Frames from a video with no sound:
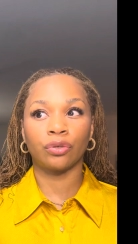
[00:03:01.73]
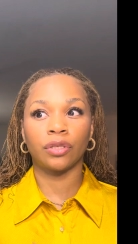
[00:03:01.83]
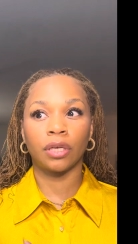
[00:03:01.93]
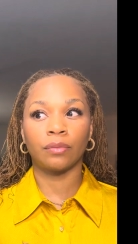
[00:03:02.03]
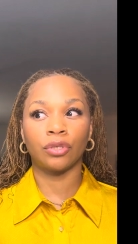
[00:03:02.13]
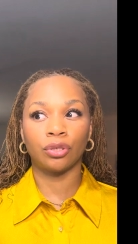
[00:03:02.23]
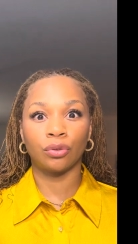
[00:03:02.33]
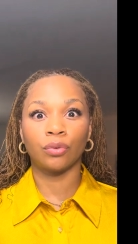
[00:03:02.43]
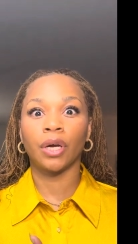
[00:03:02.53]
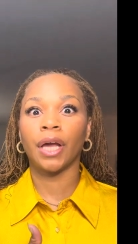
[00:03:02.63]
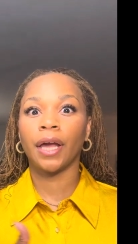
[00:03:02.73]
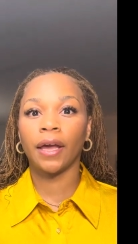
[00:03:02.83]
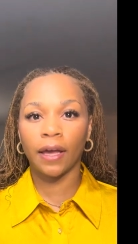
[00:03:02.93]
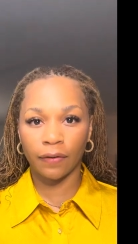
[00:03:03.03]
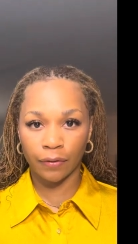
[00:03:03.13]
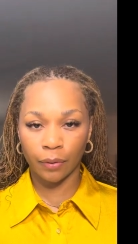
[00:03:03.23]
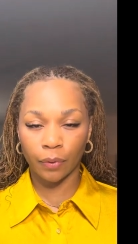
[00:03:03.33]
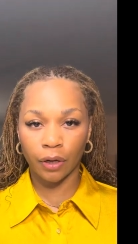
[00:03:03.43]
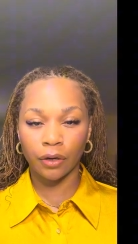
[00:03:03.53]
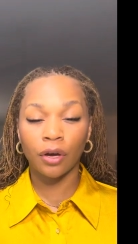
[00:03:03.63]
them to
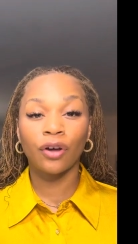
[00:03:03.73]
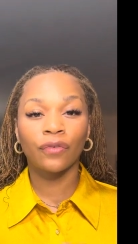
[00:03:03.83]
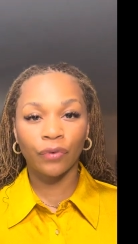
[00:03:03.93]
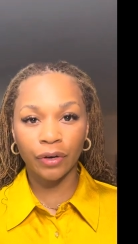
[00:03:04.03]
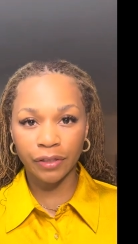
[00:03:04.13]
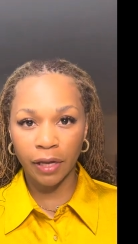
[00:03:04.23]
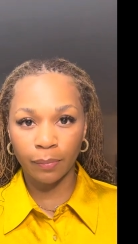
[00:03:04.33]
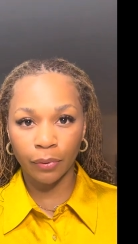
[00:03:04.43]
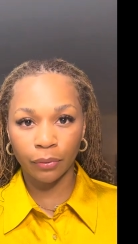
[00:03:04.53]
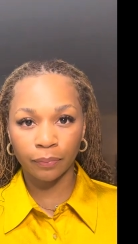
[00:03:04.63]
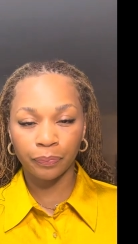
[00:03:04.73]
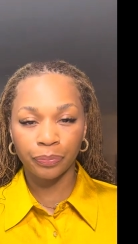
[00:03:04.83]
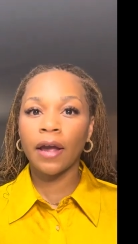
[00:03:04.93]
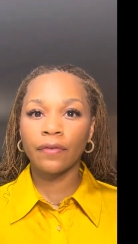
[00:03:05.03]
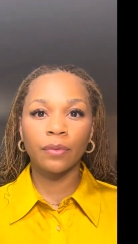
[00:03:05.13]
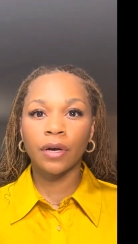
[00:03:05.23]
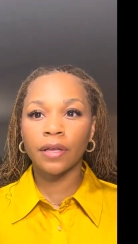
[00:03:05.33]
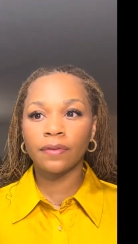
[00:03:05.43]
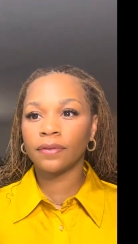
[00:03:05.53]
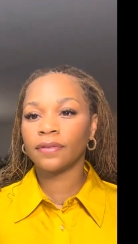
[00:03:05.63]
everyone. For example, hey
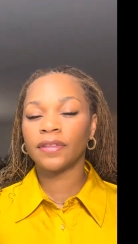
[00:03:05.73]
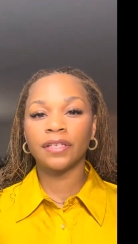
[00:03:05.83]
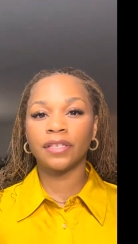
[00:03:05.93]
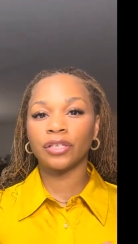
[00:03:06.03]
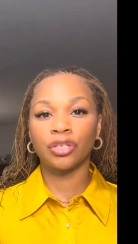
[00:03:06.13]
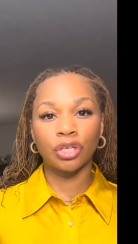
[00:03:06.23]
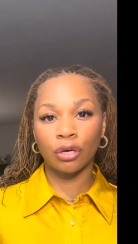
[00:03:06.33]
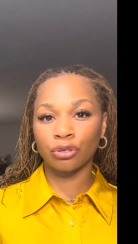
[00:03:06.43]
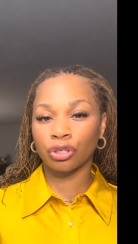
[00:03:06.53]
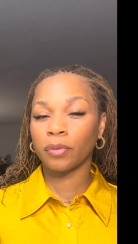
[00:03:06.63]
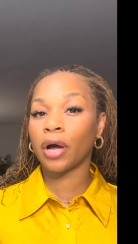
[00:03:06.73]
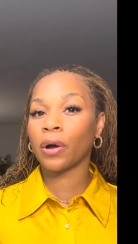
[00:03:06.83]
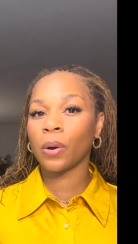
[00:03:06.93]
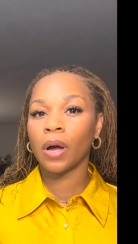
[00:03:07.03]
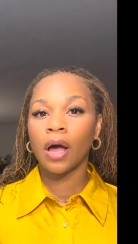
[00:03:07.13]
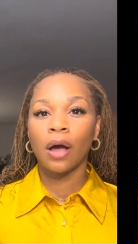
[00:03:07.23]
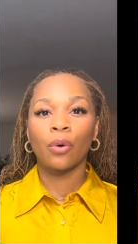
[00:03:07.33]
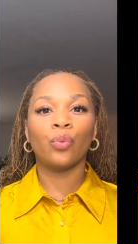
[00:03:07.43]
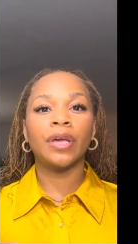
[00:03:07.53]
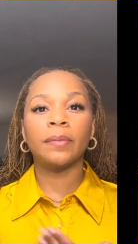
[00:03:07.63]
everyone, this is Joe Schmo.
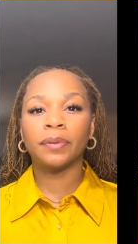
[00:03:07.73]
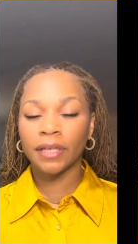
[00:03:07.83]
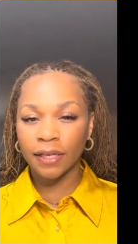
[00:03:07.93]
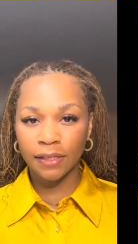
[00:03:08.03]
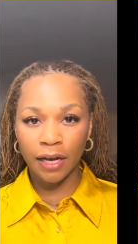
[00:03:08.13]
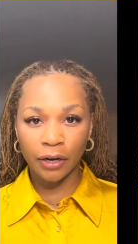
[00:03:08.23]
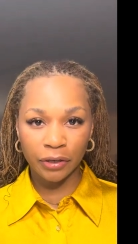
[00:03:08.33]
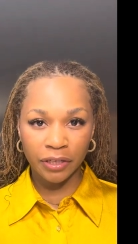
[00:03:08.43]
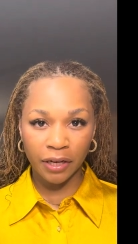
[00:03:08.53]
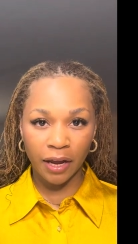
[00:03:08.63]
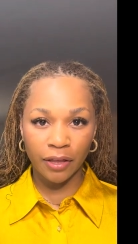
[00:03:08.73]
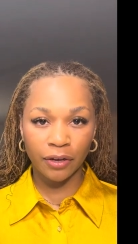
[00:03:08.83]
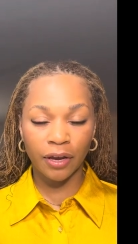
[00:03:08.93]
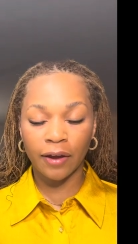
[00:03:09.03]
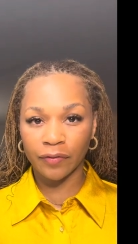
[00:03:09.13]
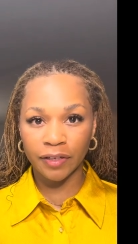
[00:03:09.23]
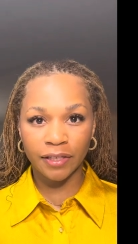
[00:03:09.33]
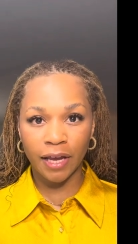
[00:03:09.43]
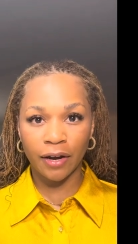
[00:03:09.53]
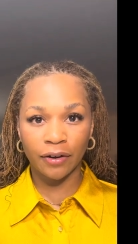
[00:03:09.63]
We play soccer together every
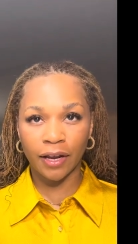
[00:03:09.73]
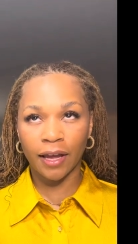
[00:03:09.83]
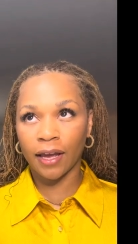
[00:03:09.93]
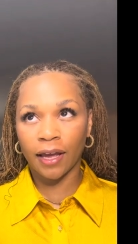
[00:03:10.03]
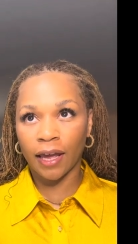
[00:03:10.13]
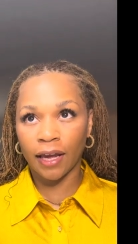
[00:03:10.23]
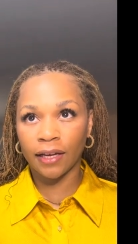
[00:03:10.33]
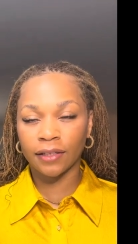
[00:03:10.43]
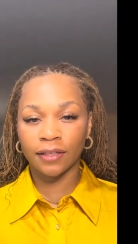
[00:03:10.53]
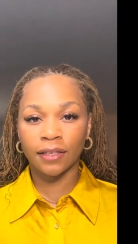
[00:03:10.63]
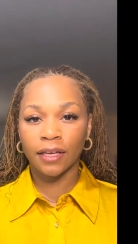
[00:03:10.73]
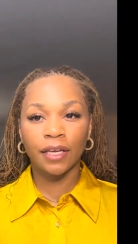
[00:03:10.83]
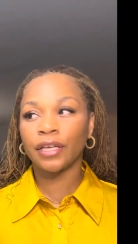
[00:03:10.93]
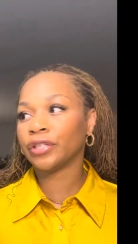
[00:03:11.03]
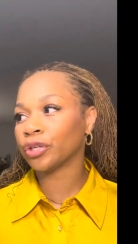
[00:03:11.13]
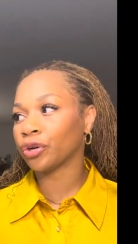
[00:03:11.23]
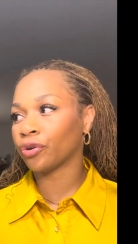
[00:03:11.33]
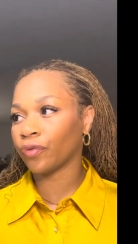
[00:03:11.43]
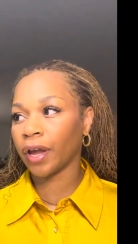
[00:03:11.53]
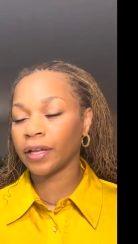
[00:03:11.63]
Saturday at 8. He's a
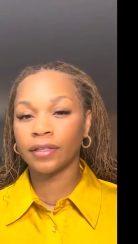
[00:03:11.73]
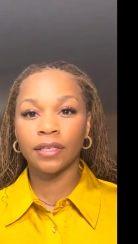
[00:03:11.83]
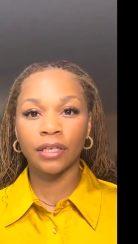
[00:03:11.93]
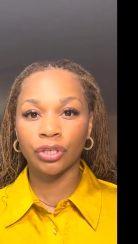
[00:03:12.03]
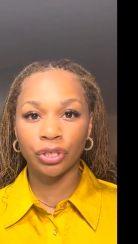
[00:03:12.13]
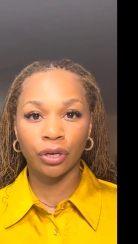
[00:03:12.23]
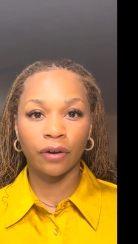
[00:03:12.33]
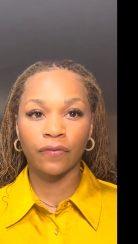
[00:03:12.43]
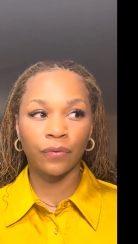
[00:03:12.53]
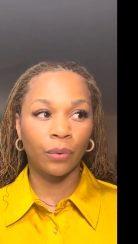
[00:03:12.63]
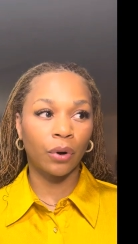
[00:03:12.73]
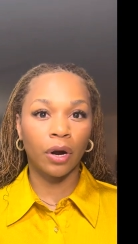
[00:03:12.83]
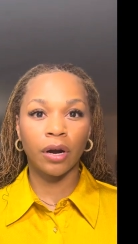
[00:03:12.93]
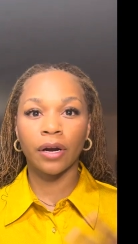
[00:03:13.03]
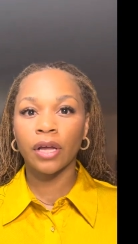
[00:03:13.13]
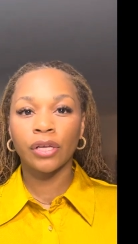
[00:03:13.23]
great teacher for